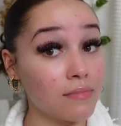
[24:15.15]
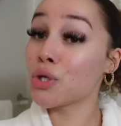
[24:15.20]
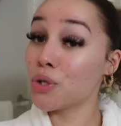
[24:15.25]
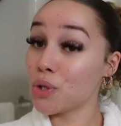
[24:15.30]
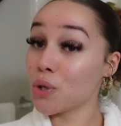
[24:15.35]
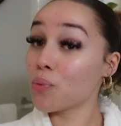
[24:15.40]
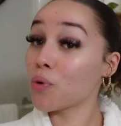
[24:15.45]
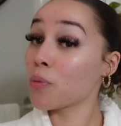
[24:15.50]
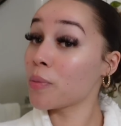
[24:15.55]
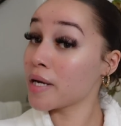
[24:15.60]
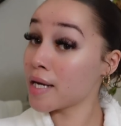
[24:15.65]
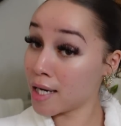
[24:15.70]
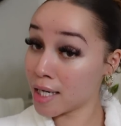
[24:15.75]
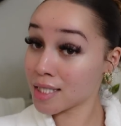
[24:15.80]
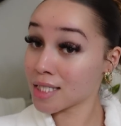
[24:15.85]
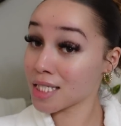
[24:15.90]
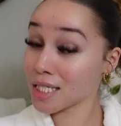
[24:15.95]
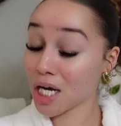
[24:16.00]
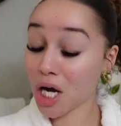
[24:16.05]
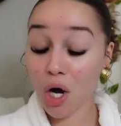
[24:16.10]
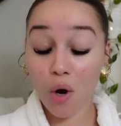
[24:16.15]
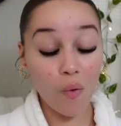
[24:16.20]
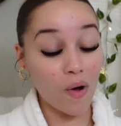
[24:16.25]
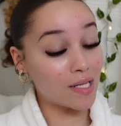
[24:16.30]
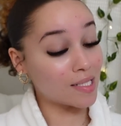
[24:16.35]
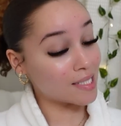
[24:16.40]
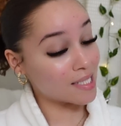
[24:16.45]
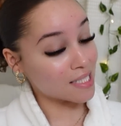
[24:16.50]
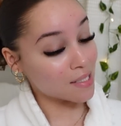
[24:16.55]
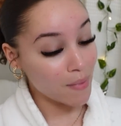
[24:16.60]
you will be good to go
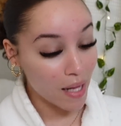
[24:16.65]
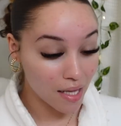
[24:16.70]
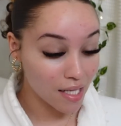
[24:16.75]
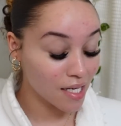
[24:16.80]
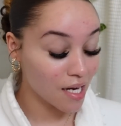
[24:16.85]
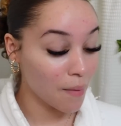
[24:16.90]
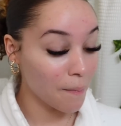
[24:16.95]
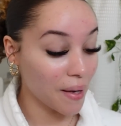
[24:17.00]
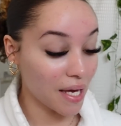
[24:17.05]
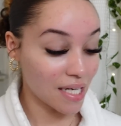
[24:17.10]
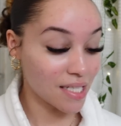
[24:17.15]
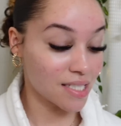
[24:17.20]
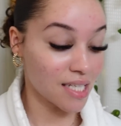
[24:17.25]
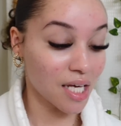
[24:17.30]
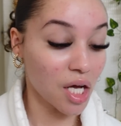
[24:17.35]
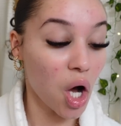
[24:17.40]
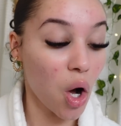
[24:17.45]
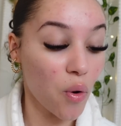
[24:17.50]
and smelling amazing,